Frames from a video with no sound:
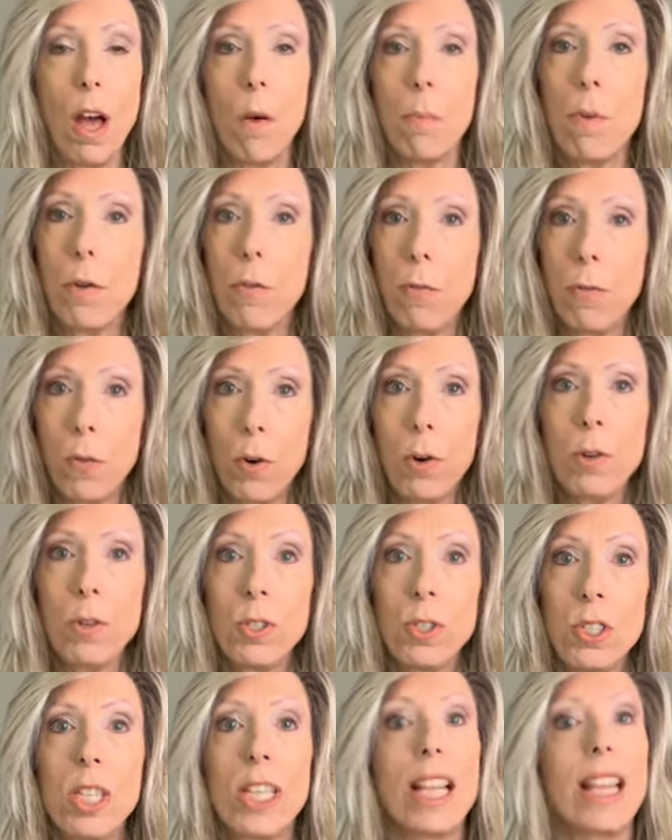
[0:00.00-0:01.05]
But
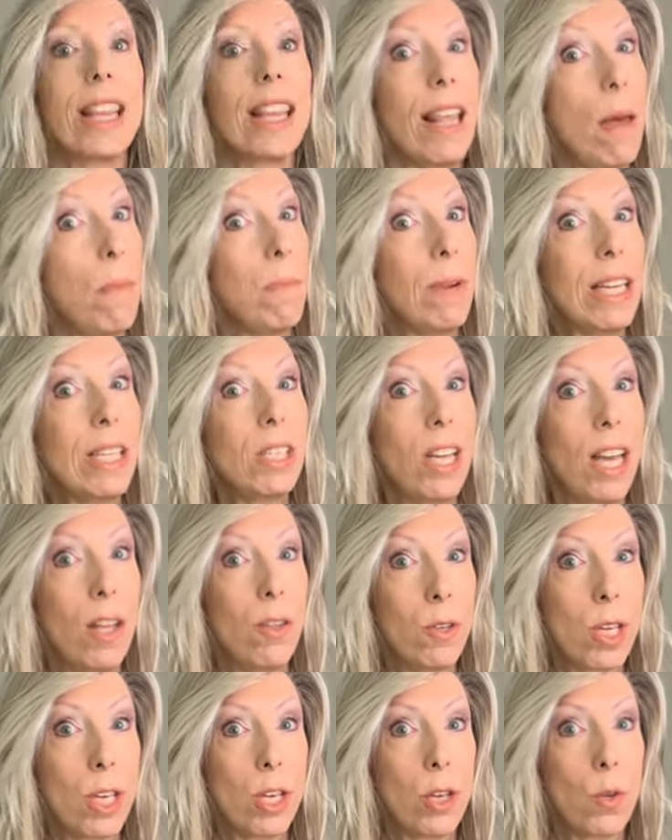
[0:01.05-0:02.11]
first, let me tell
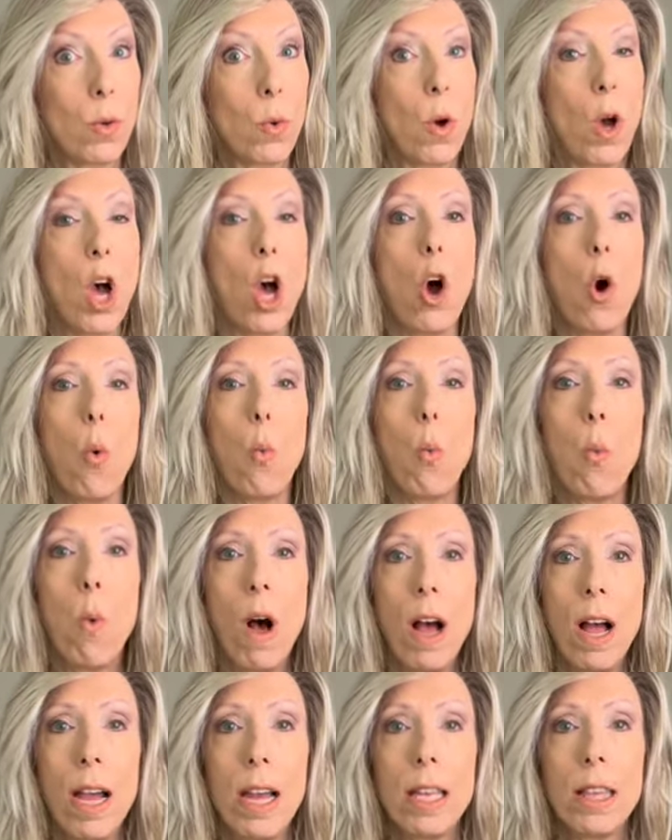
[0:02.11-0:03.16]
you
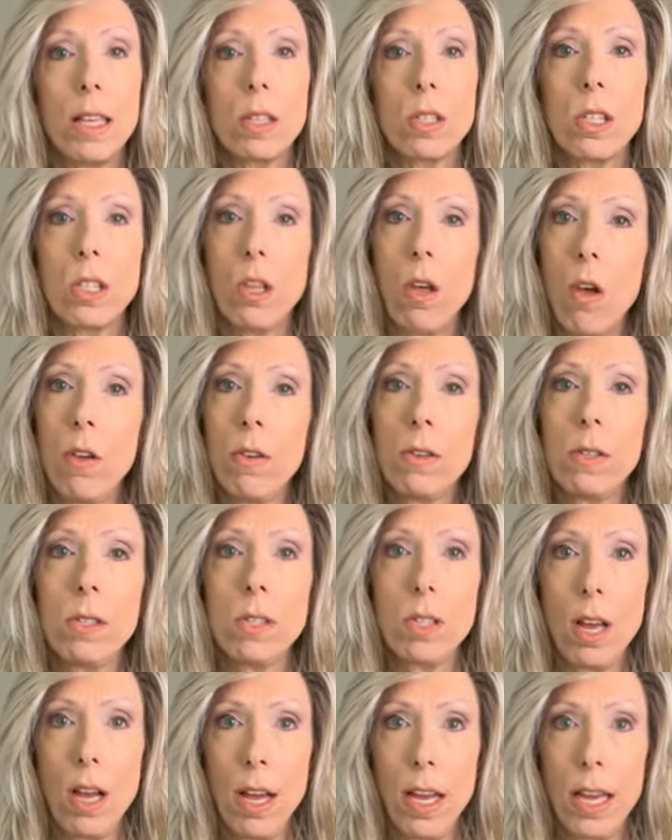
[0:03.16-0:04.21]
why this long
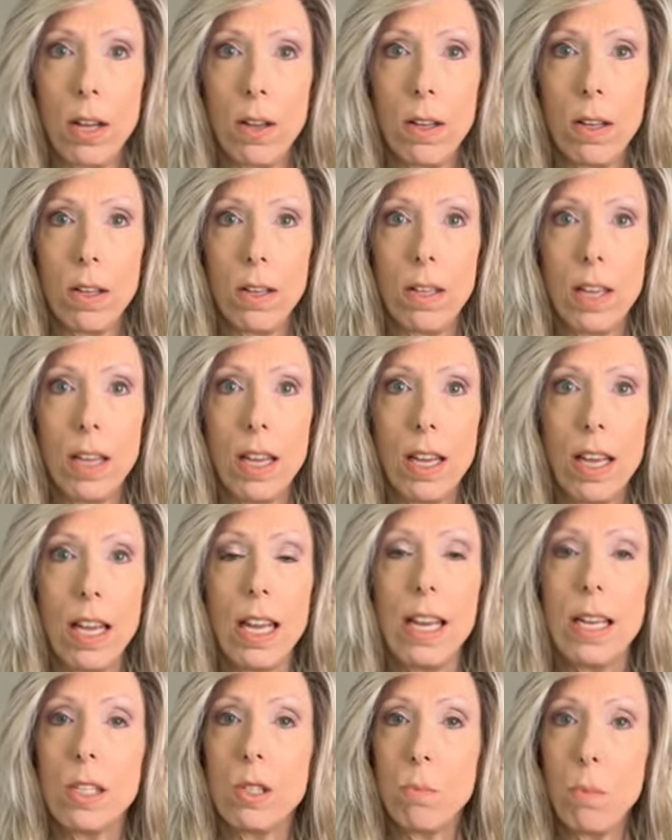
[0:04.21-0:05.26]
style
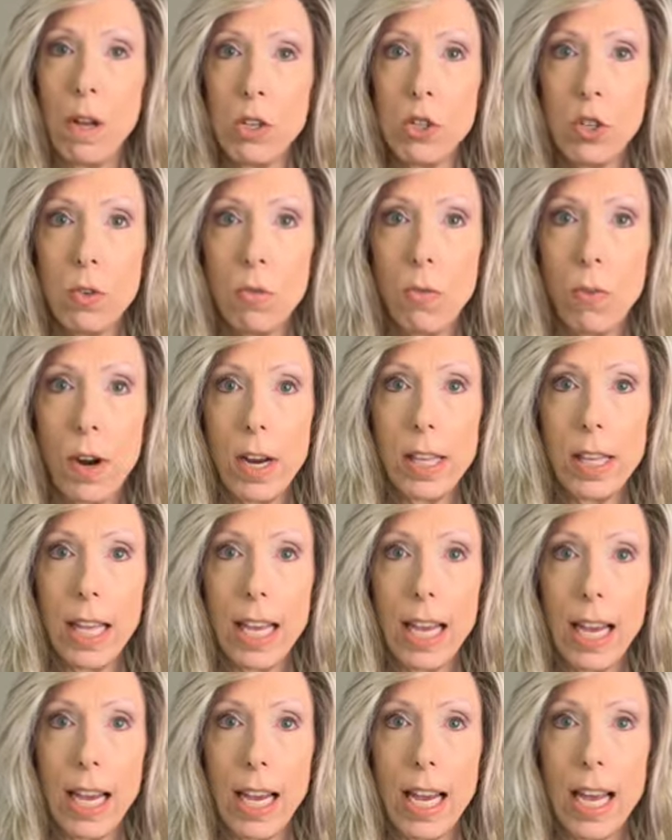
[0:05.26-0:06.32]
is budget
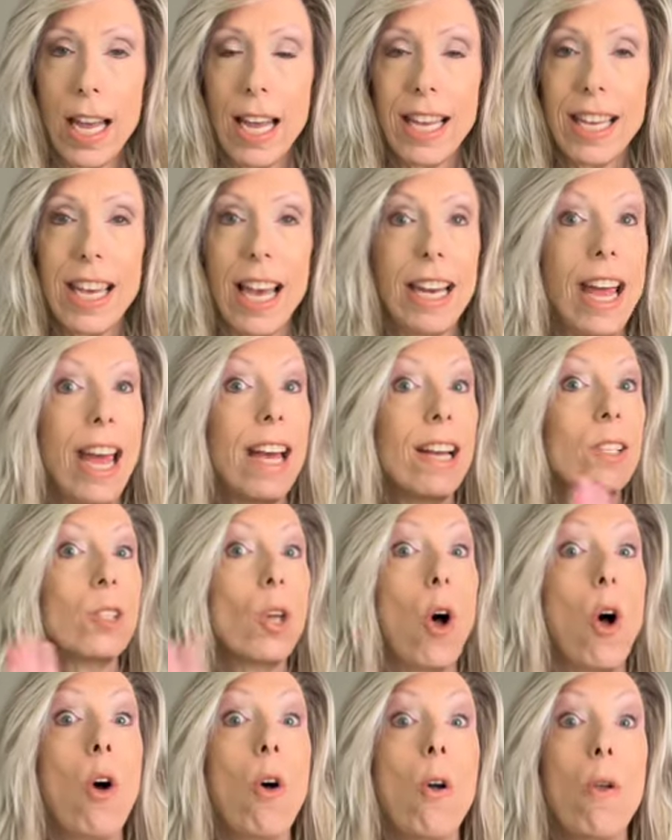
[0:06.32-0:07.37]
friendly, yet has
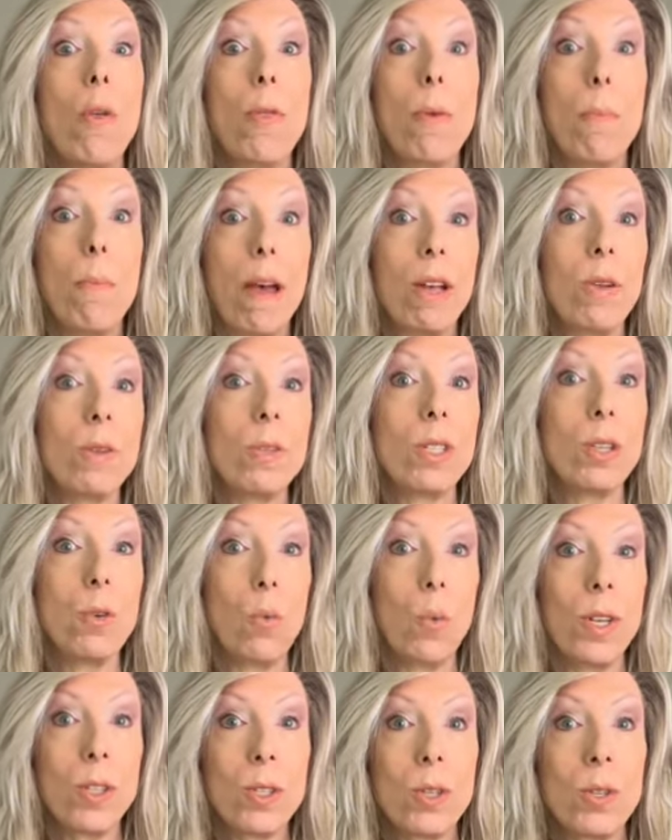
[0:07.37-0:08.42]
all the bells and
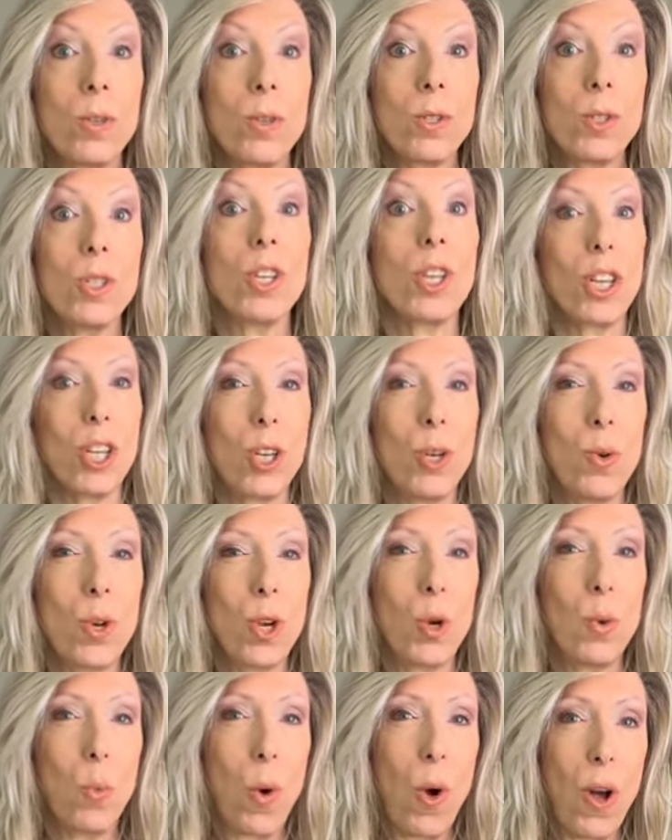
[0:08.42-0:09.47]
whistles you
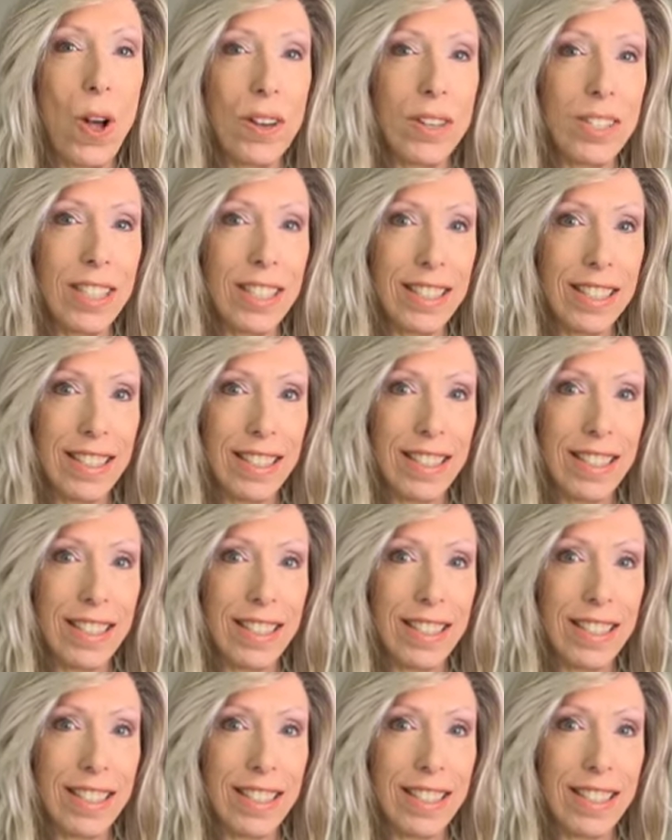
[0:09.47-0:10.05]
could want.